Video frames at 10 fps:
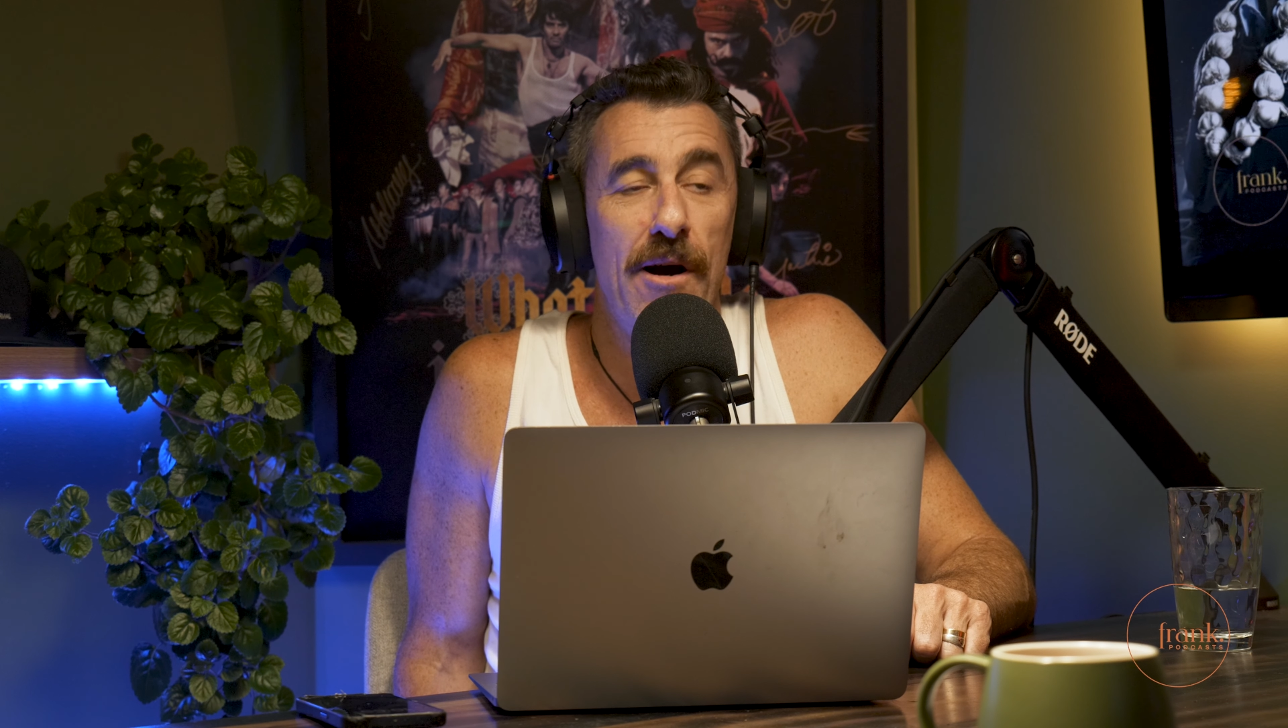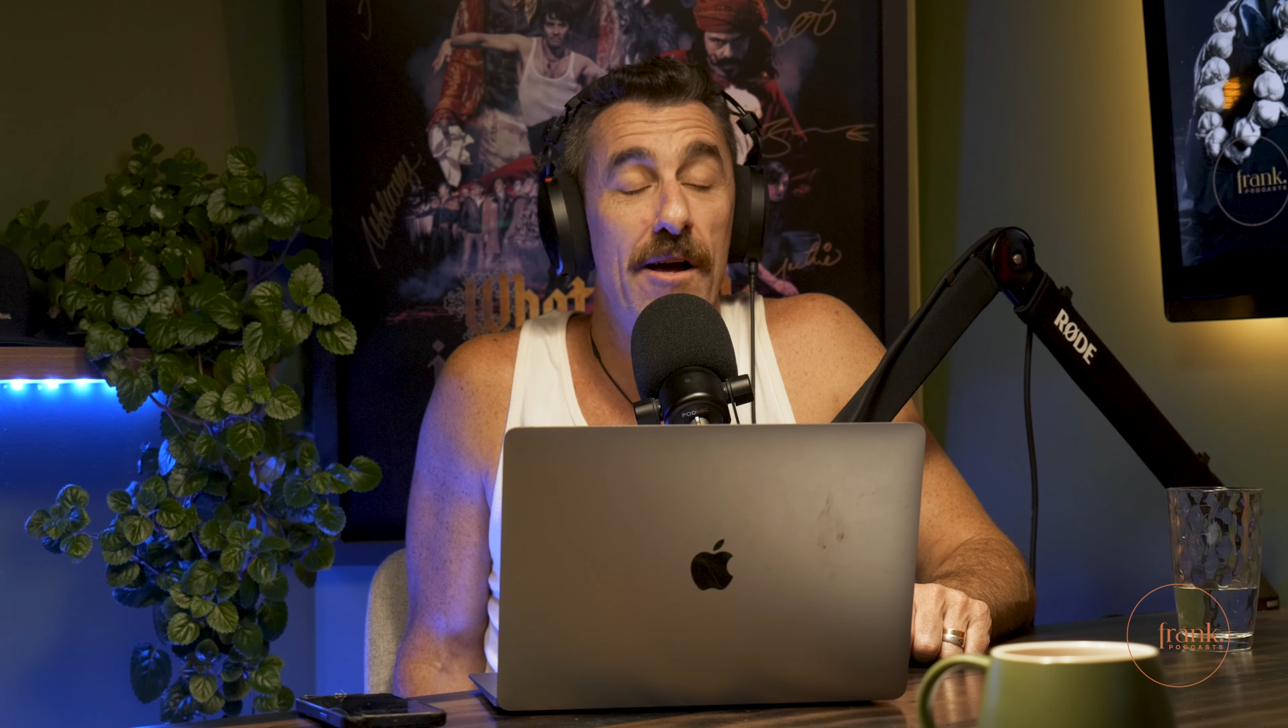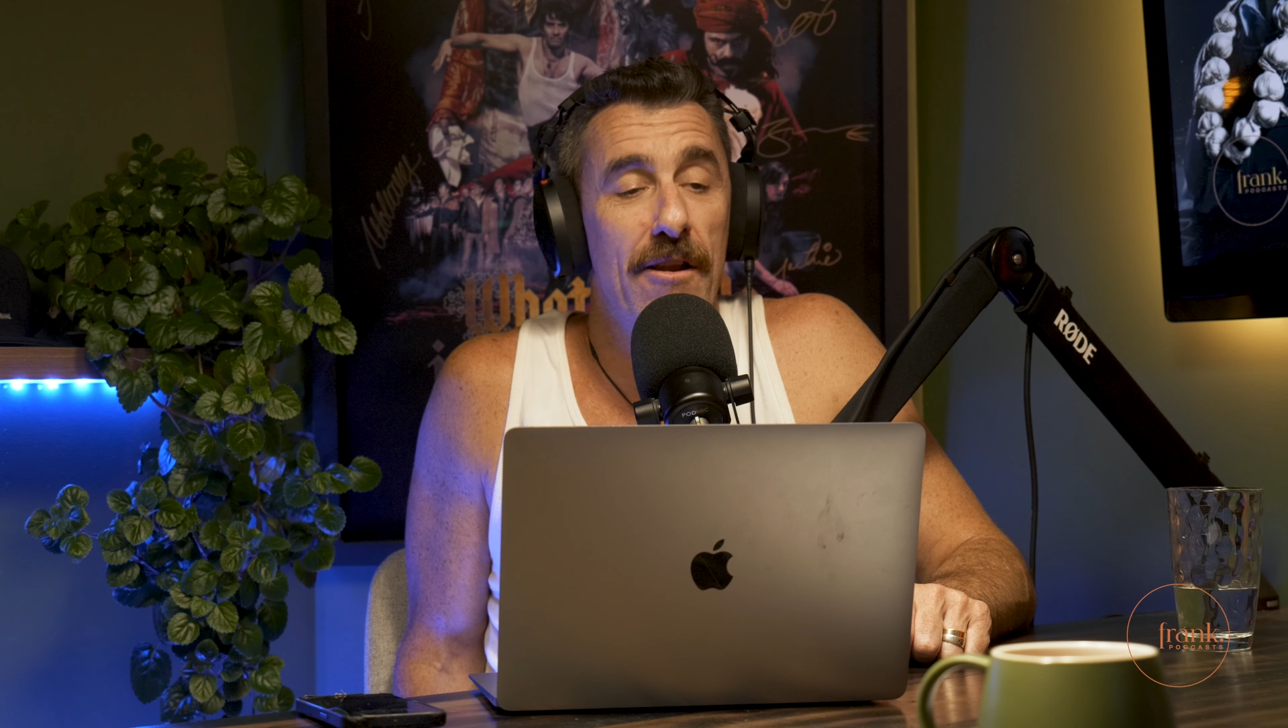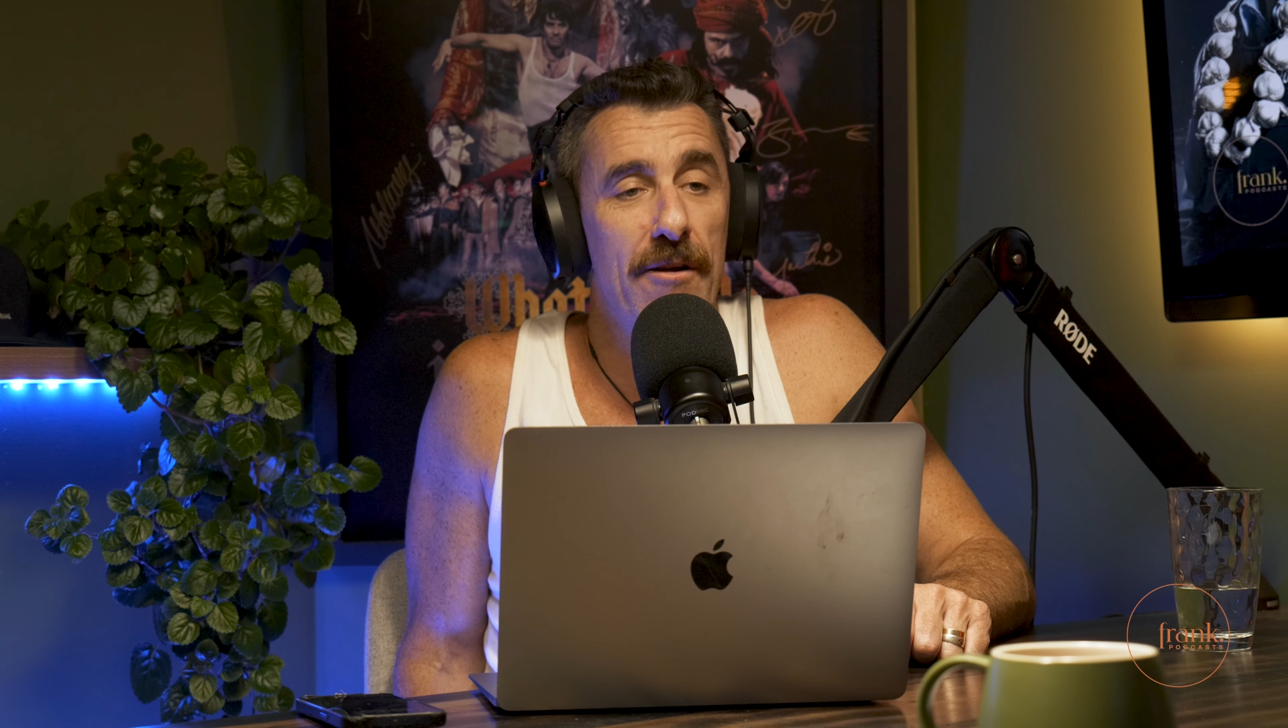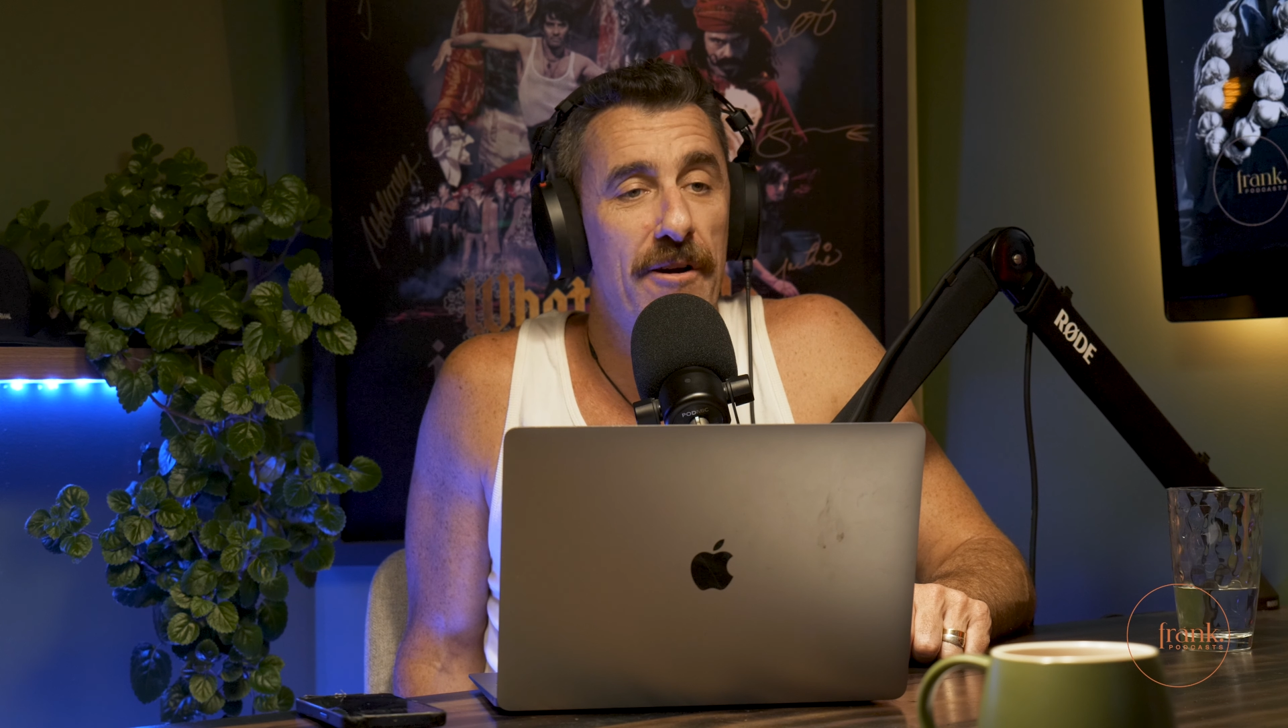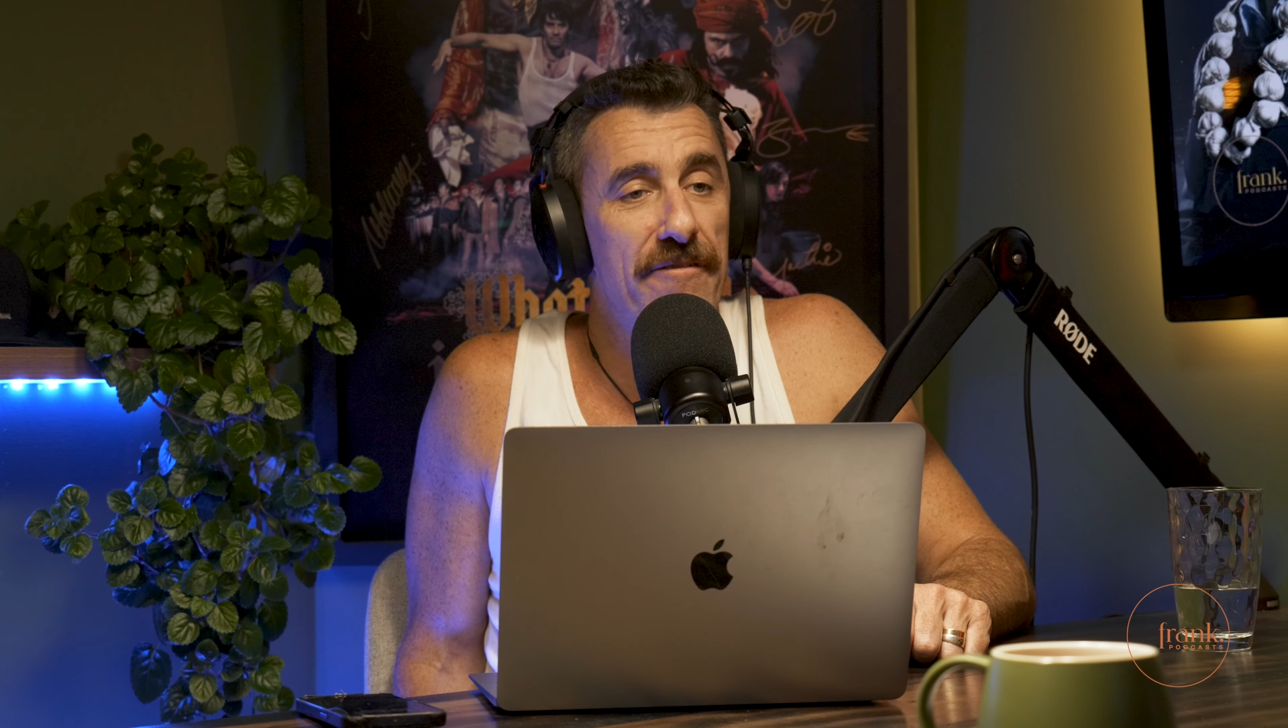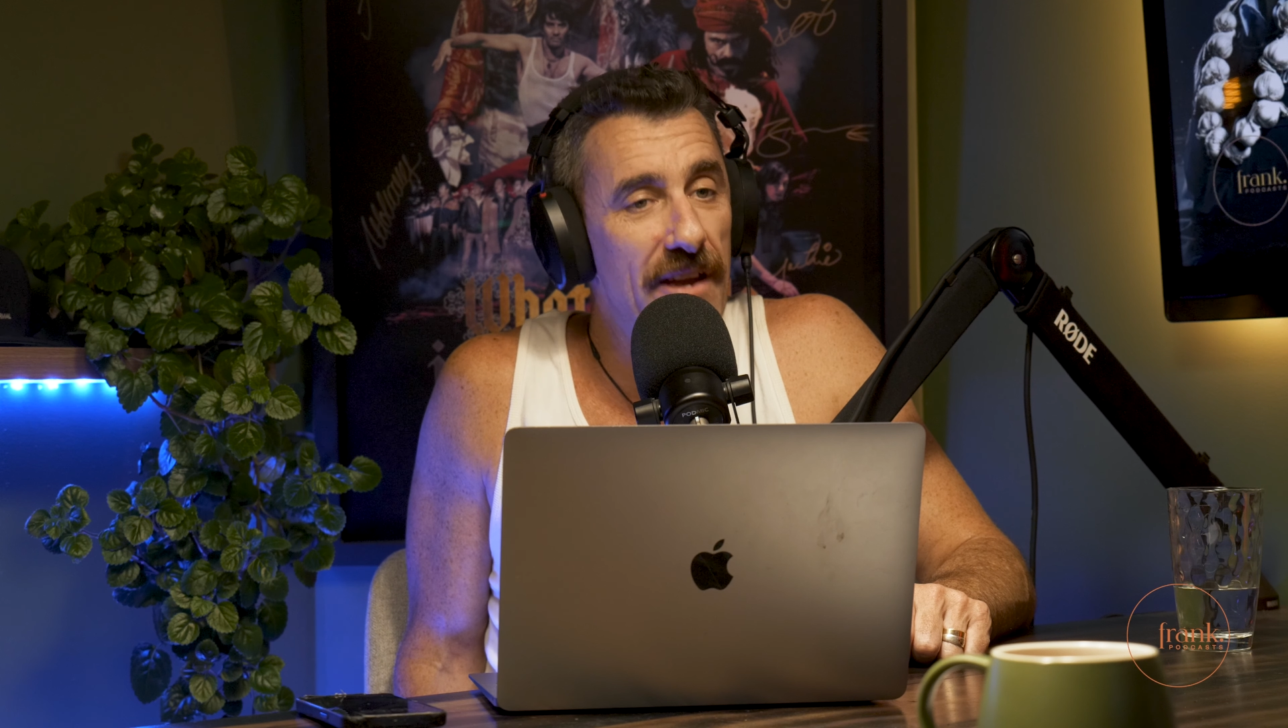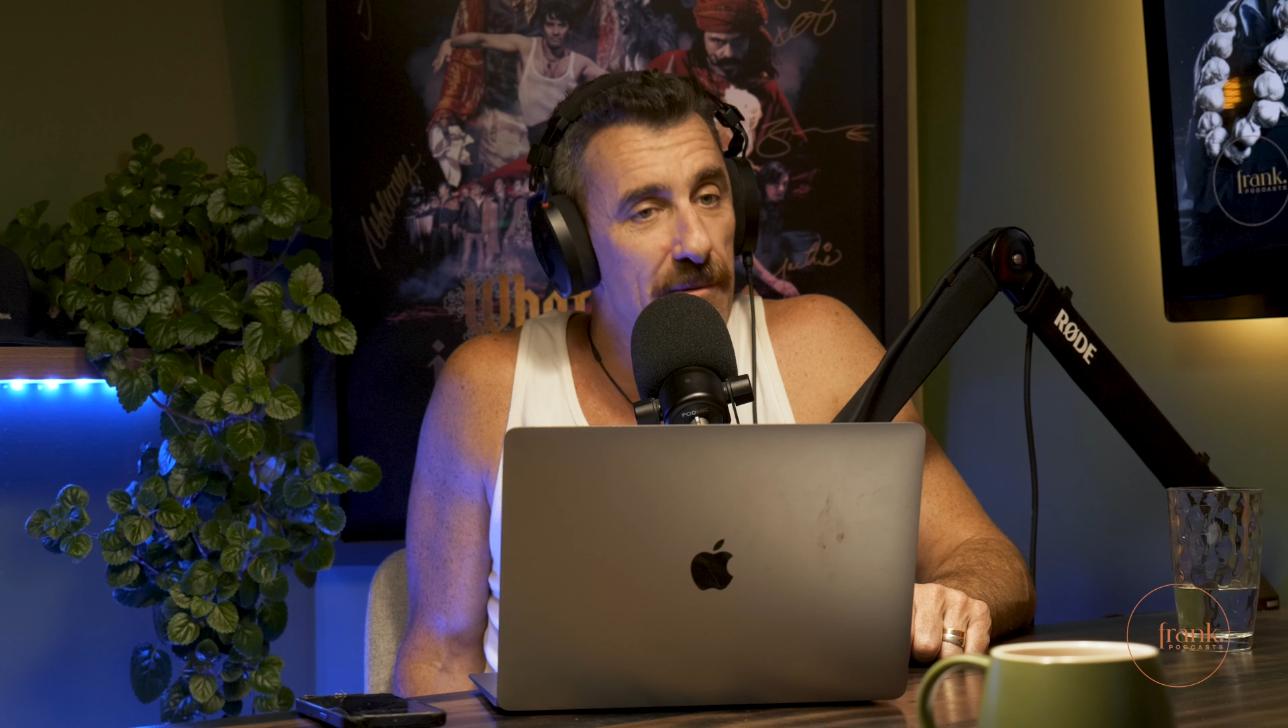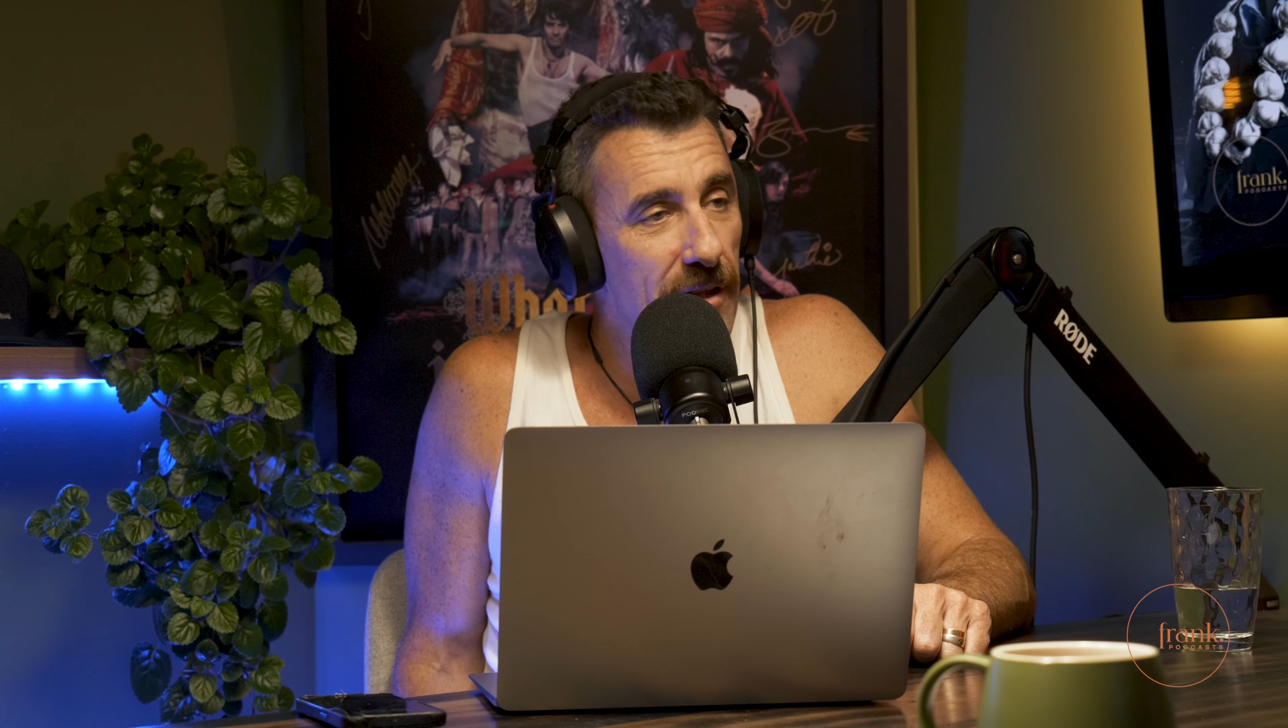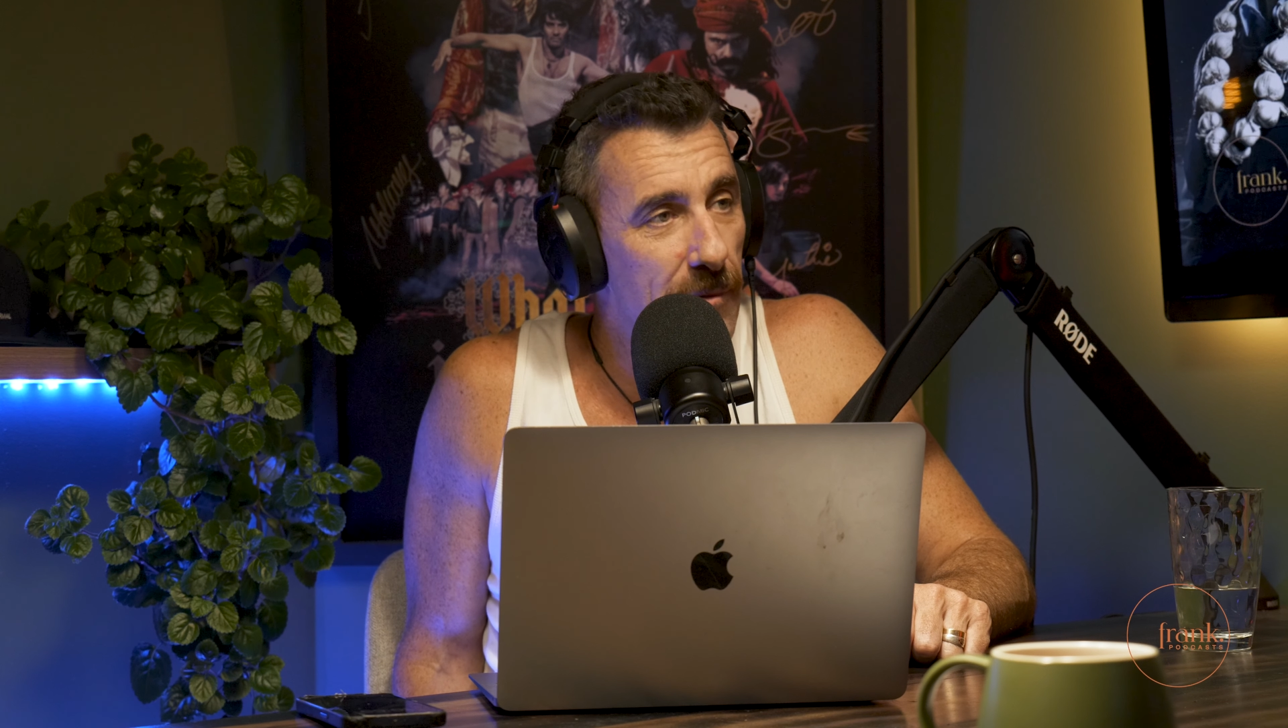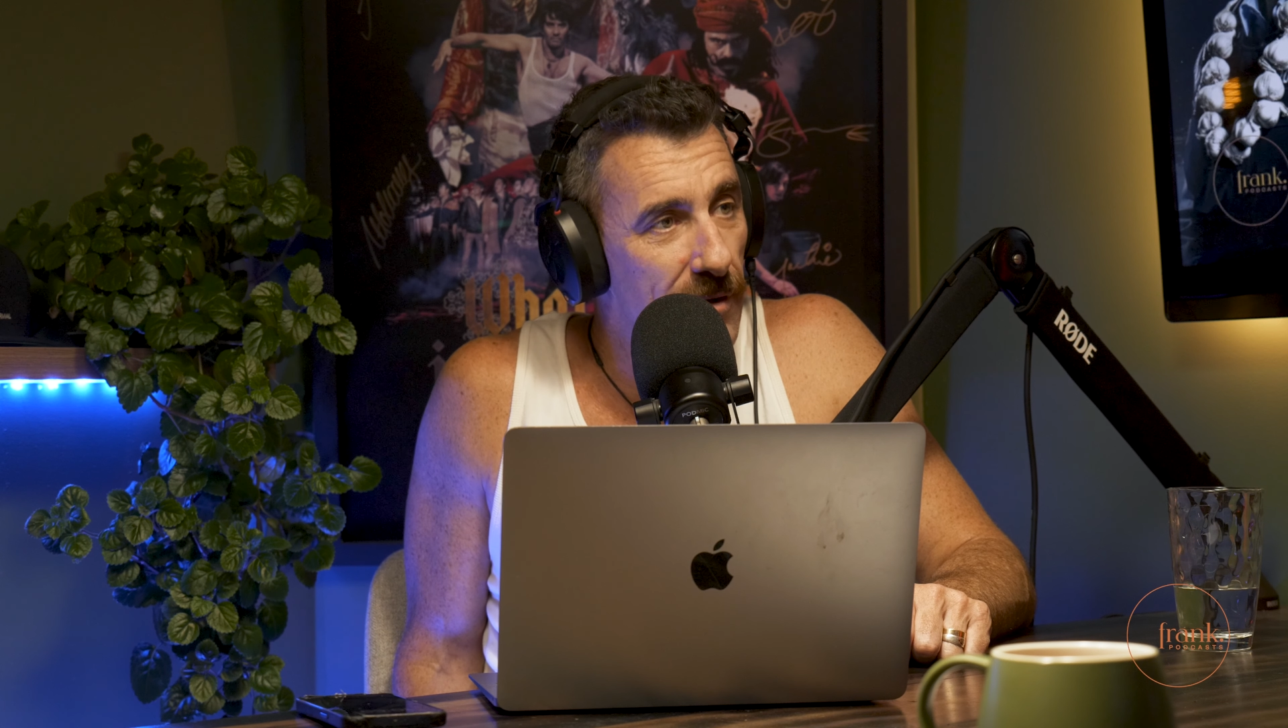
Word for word: my, a lot of my family are